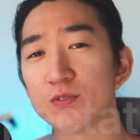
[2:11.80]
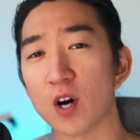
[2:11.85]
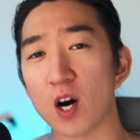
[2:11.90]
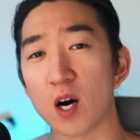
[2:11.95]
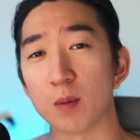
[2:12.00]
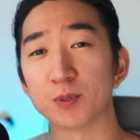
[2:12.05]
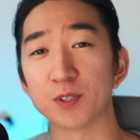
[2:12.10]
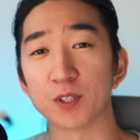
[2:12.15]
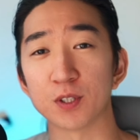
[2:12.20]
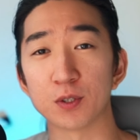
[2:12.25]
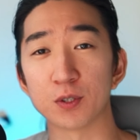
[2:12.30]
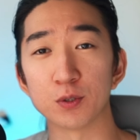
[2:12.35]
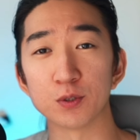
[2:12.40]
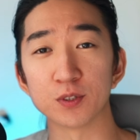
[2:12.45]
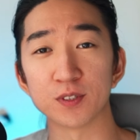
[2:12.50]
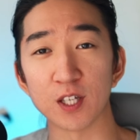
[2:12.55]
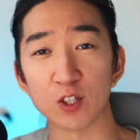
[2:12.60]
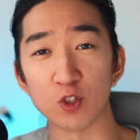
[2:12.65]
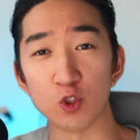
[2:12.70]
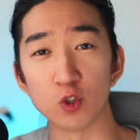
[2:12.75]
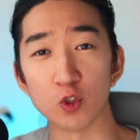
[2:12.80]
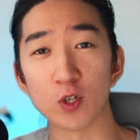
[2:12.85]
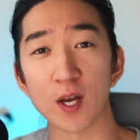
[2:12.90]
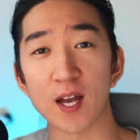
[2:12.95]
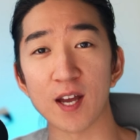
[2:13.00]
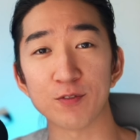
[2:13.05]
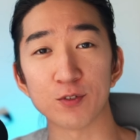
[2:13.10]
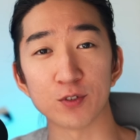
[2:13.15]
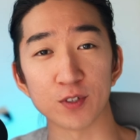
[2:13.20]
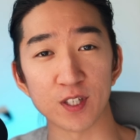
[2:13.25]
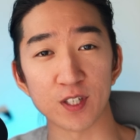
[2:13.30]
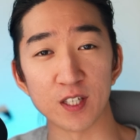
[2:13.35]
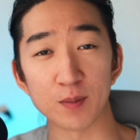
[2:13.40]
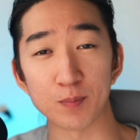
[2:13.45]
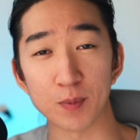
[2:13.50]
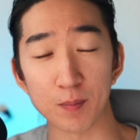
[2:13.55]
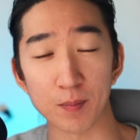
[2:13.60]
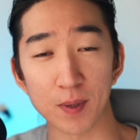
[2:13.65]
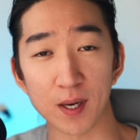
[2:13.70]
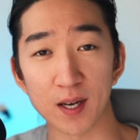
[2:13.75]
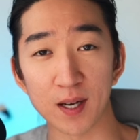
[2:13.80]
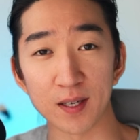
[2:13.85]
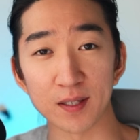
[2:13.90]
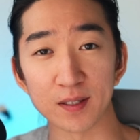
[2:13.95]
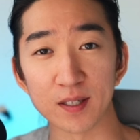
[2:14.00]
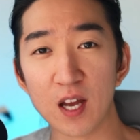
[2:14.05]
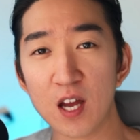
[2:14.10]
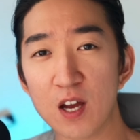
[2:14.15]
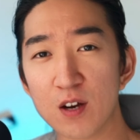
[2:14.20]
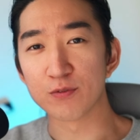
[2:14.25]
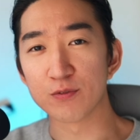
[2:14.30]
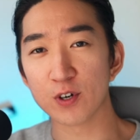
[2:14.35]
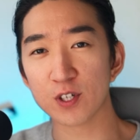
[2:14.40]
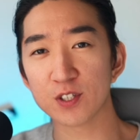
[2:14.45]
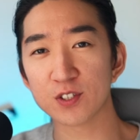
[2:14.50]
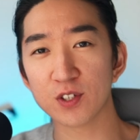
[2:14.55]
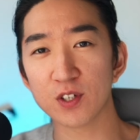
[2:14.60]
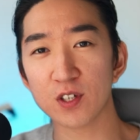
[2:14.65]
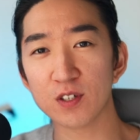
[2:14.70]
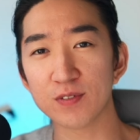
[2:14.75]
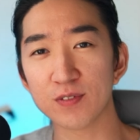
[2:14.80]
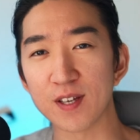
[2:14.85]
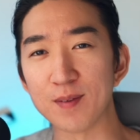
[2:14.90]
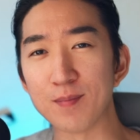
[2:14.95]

obstacles that you have to keep in mind. First off, it